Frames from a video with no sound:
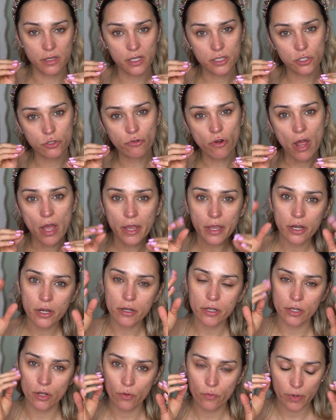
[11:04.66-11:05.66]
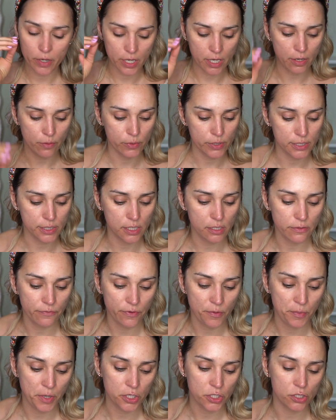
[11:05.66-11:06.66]
gets drier. You know, we see the
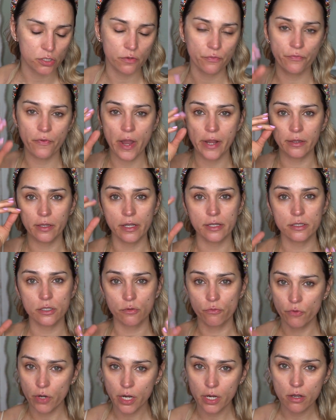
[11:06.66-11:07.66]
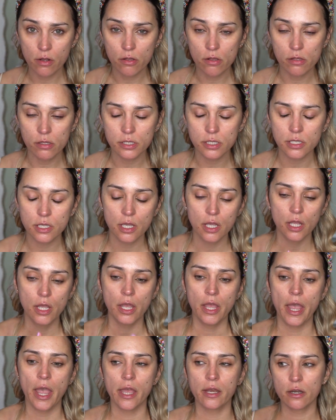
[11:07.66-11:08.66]
formation of fine lines and wrinkles,
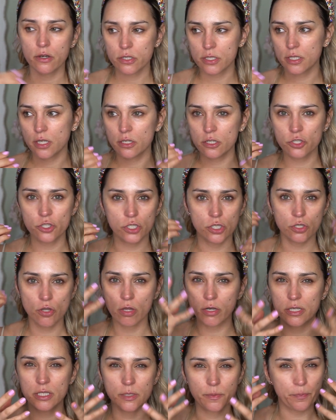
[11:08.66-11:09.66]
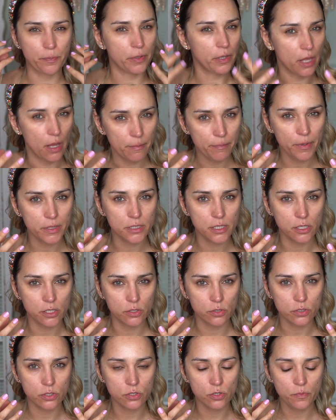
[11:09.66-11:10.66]
and our skin is just not as plump as it
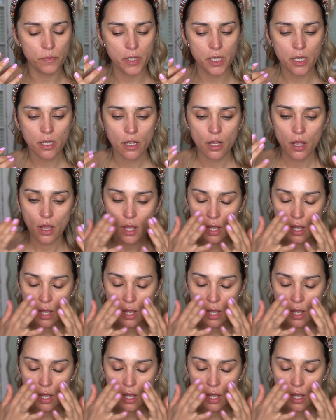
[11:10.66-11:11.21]
used to be.